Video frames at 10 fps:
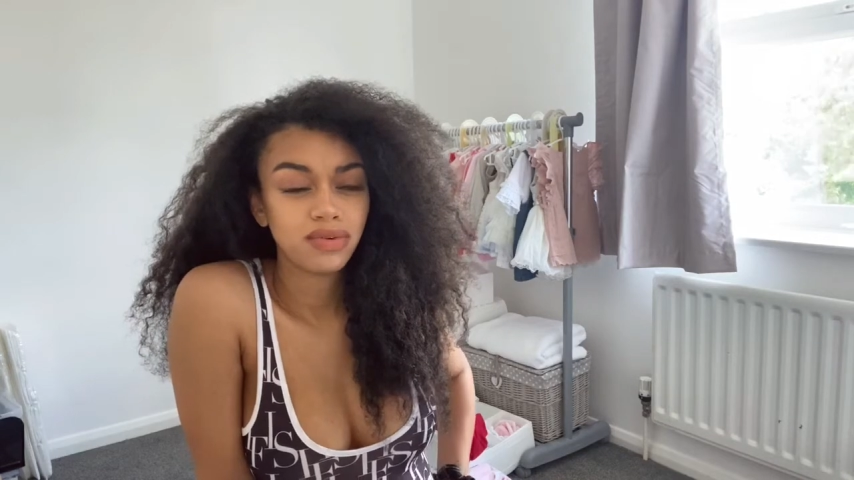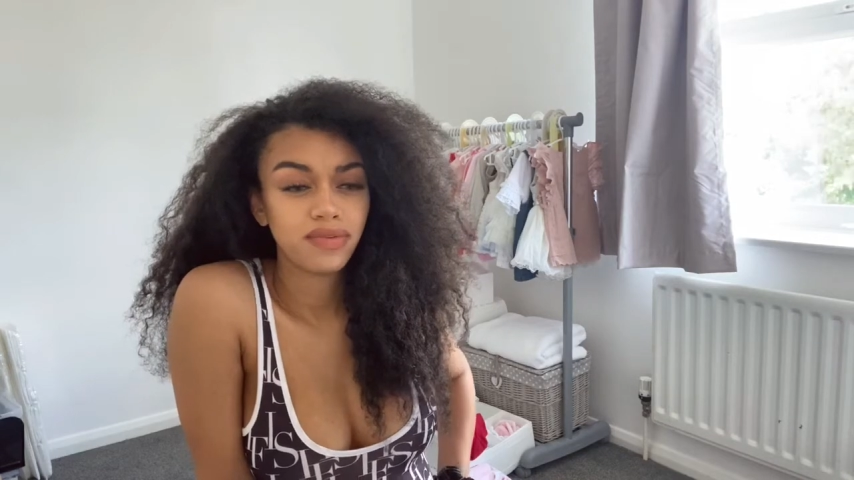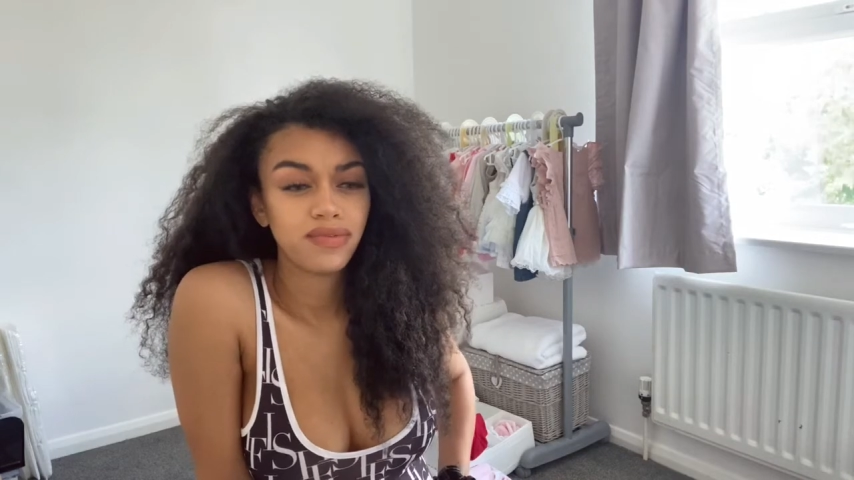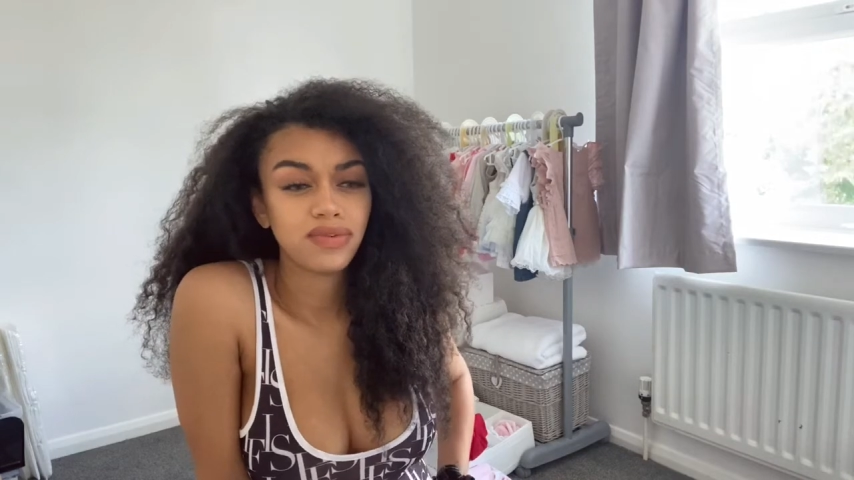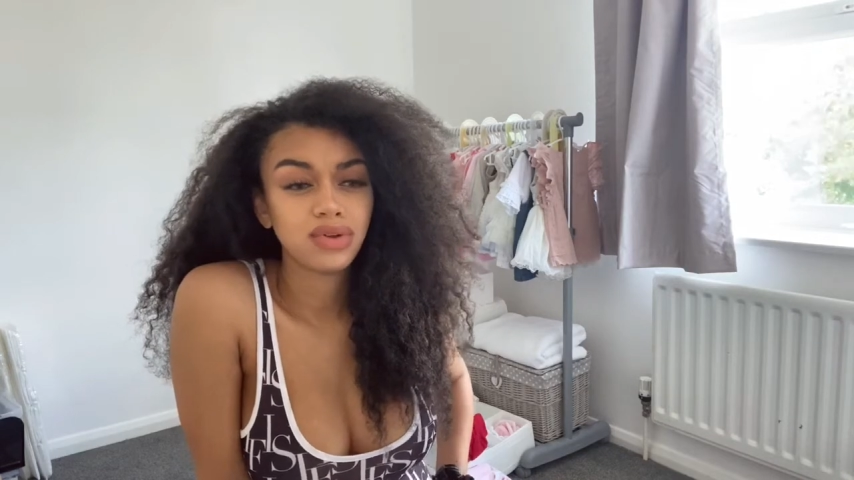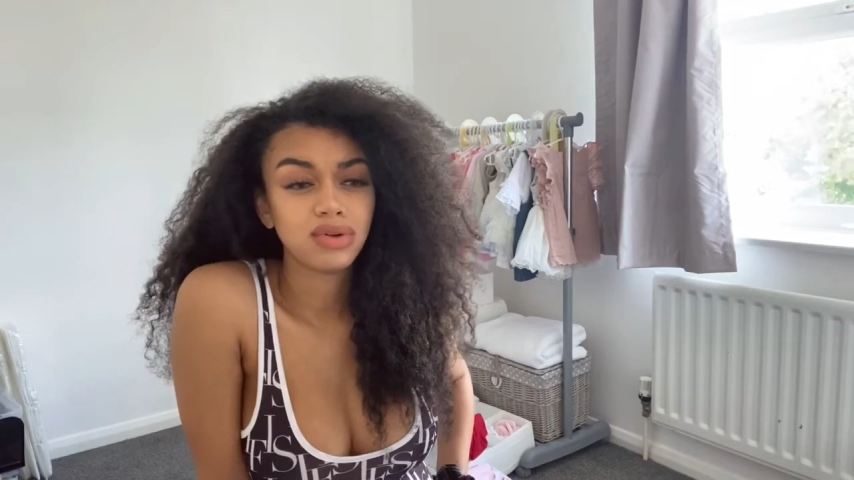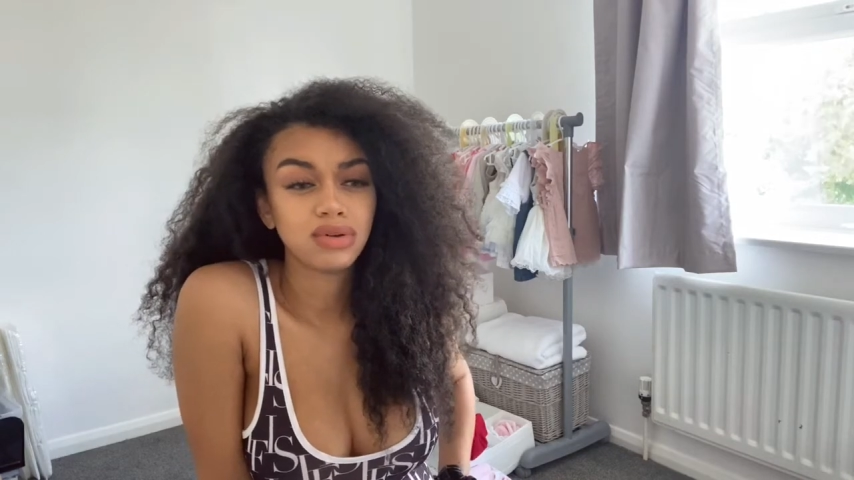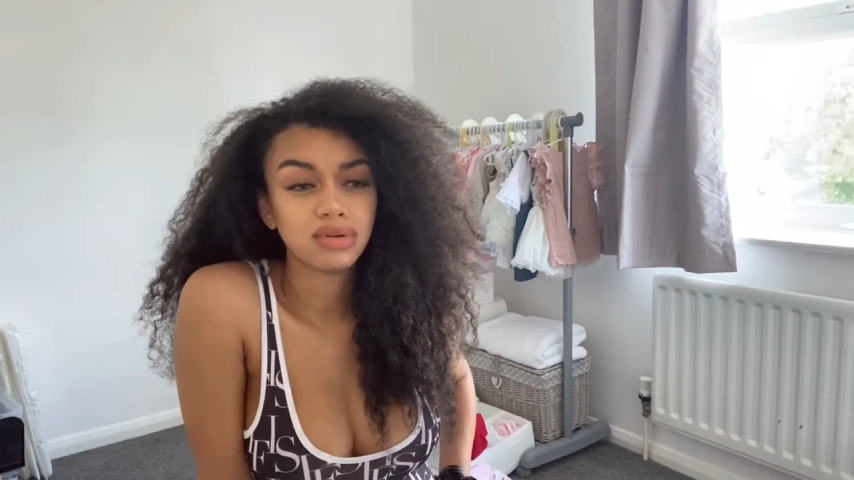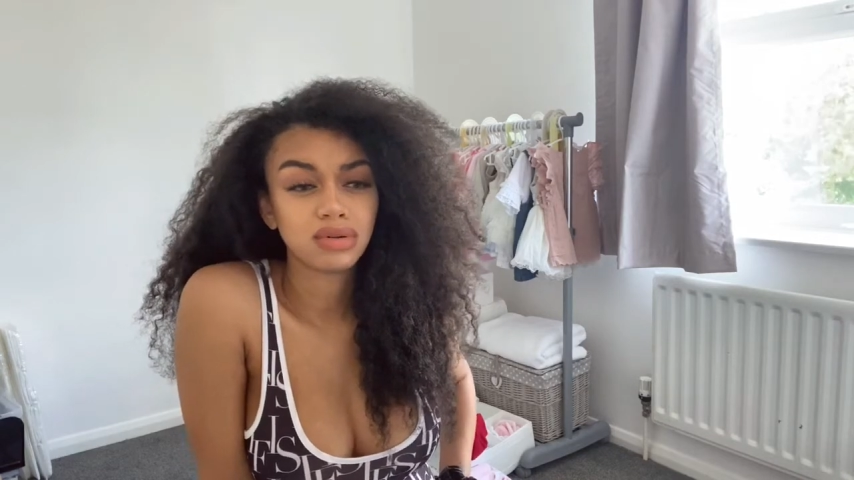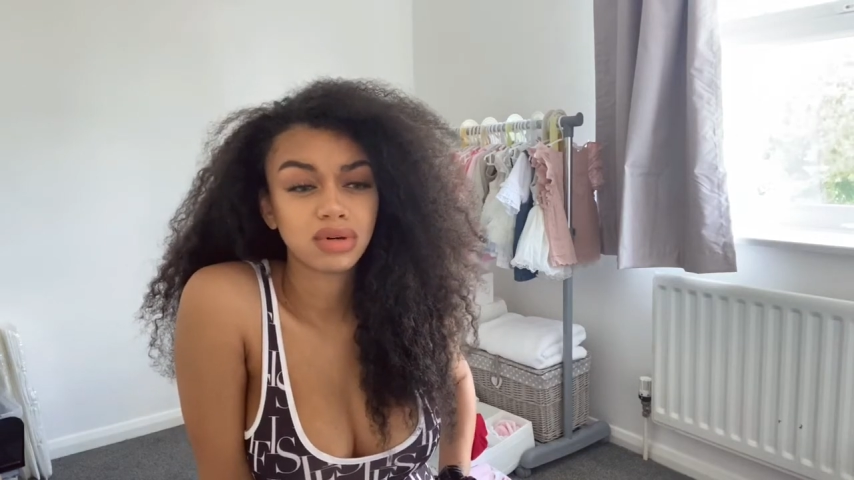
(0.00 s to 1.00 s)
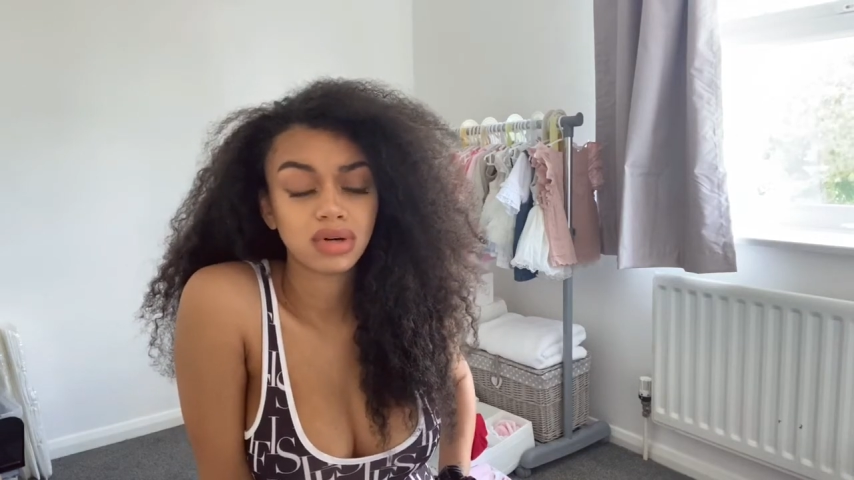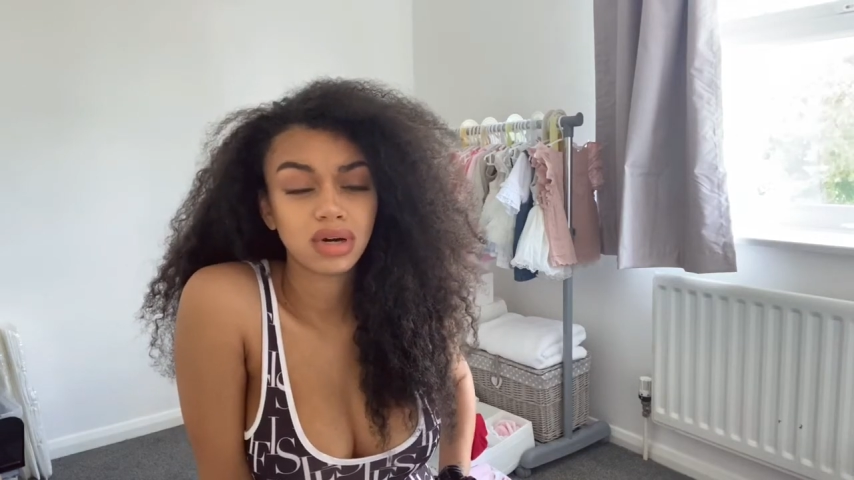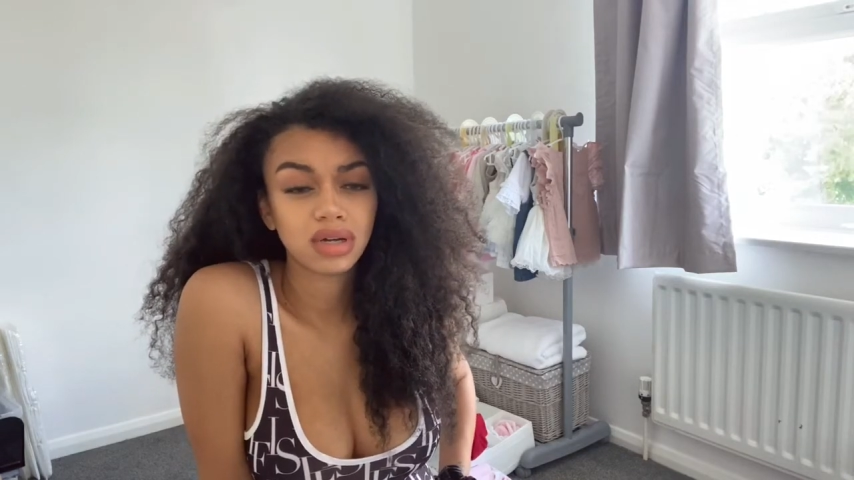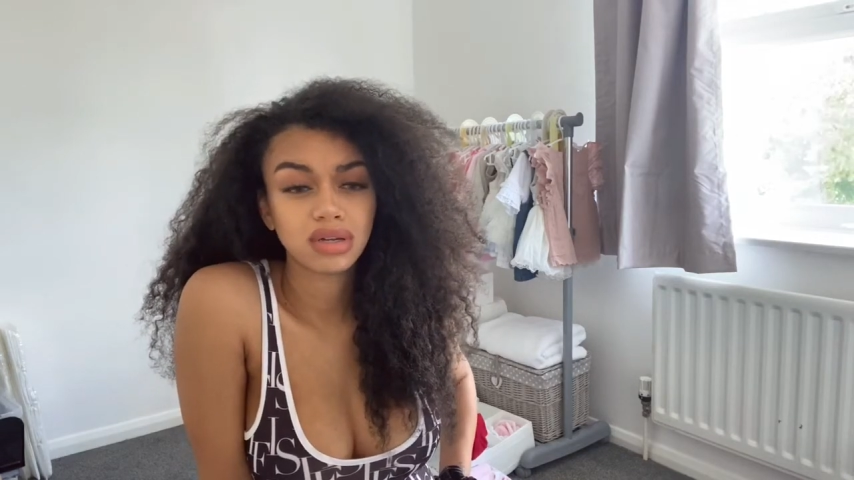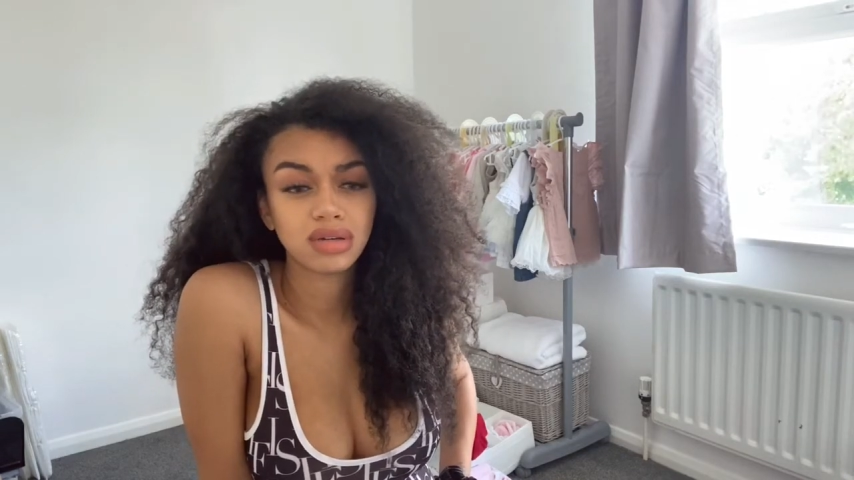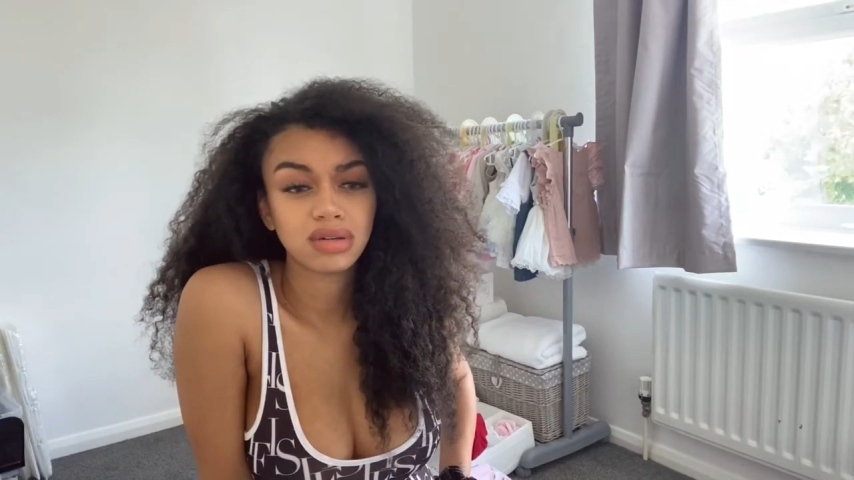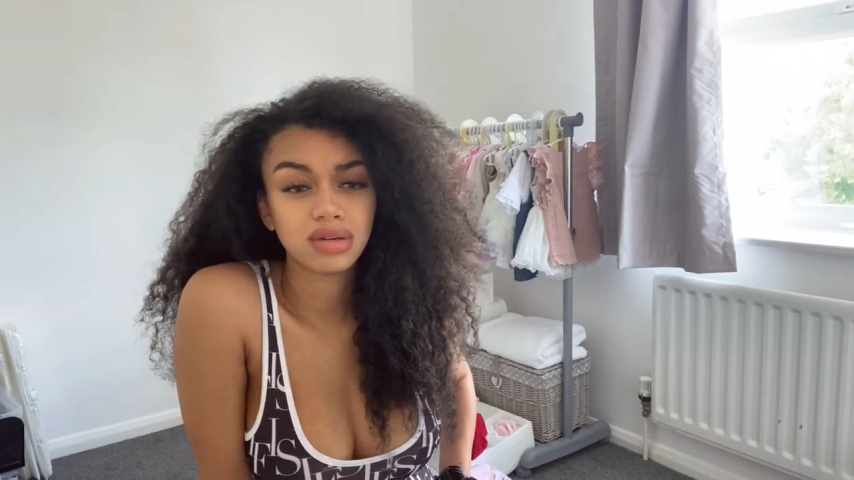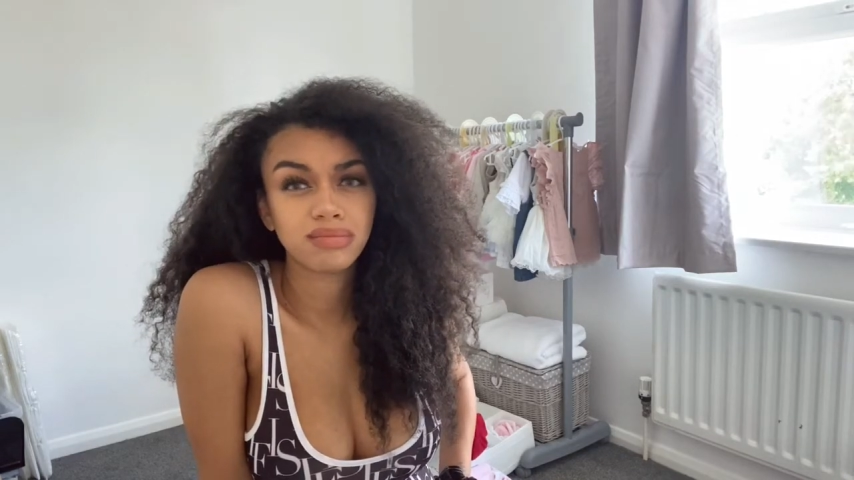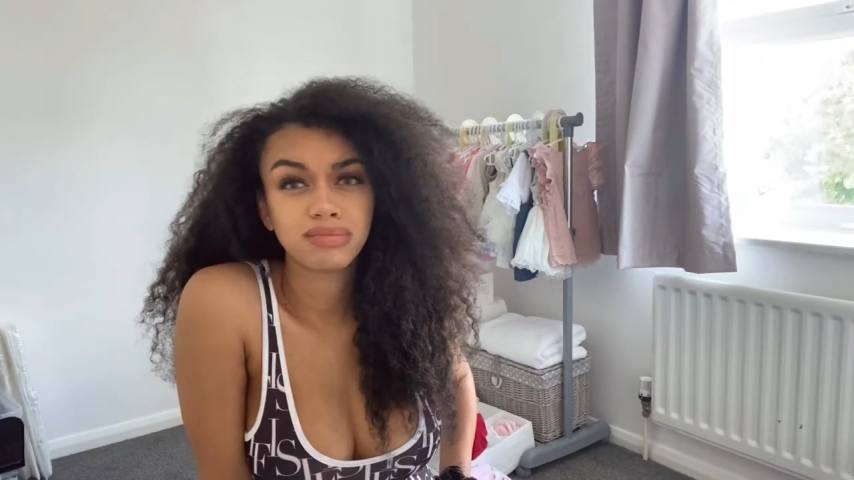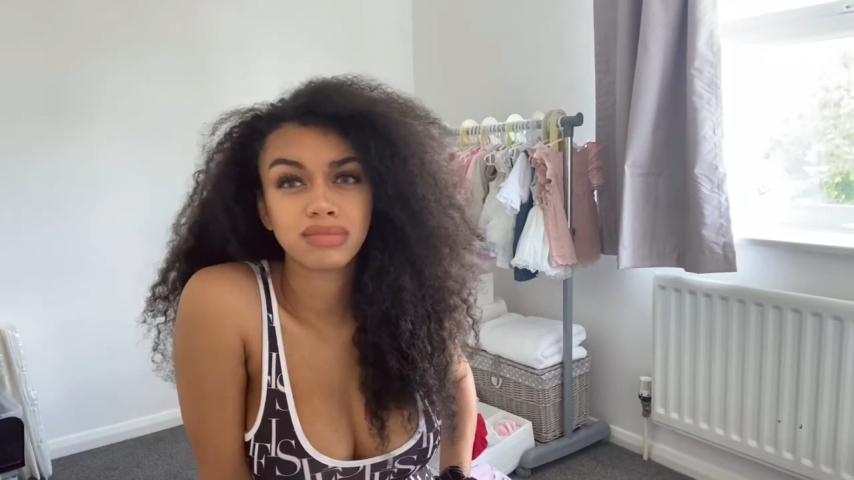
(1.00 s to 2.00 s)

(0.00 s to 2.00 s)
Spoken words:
food, I couldn't.